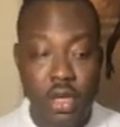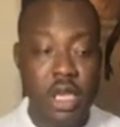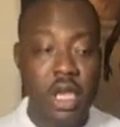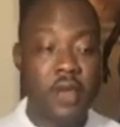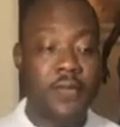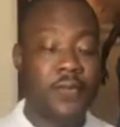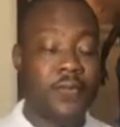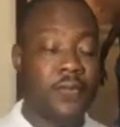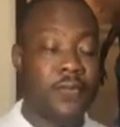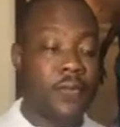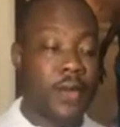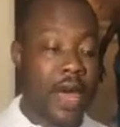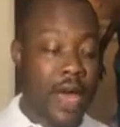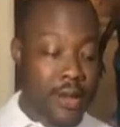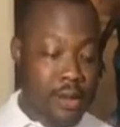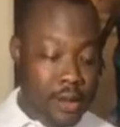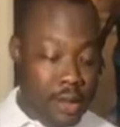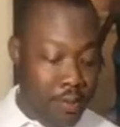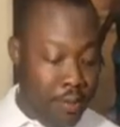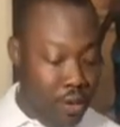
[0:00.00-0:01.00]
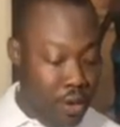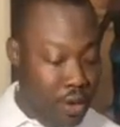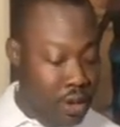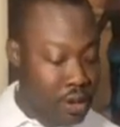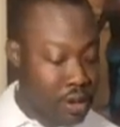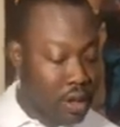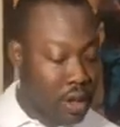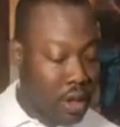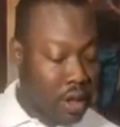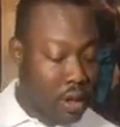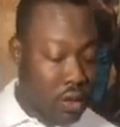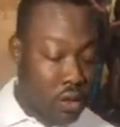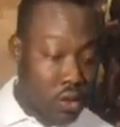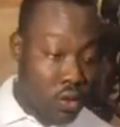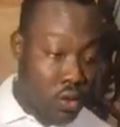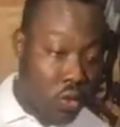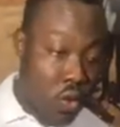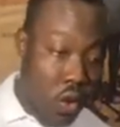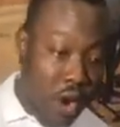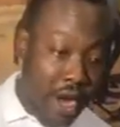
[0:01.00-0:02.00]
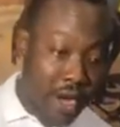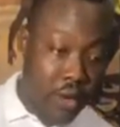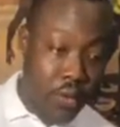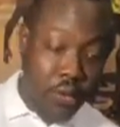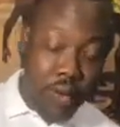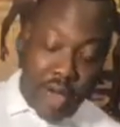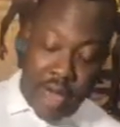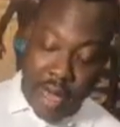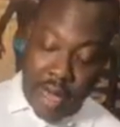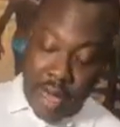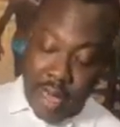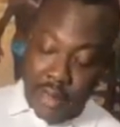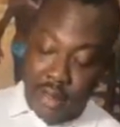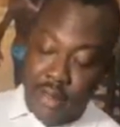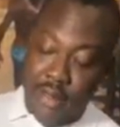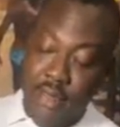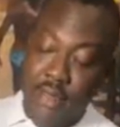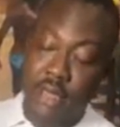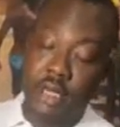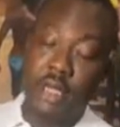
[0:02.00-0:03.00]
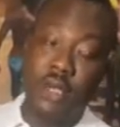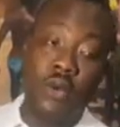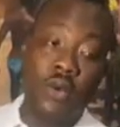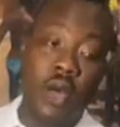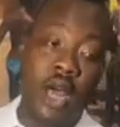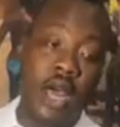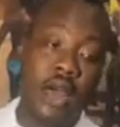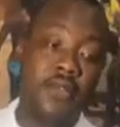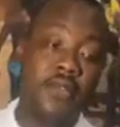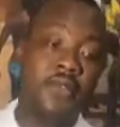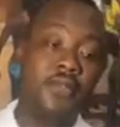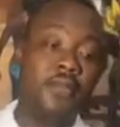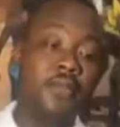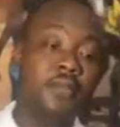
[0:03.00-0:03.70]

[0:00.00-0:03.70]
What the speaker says: if at a point you go anywhere and they don't have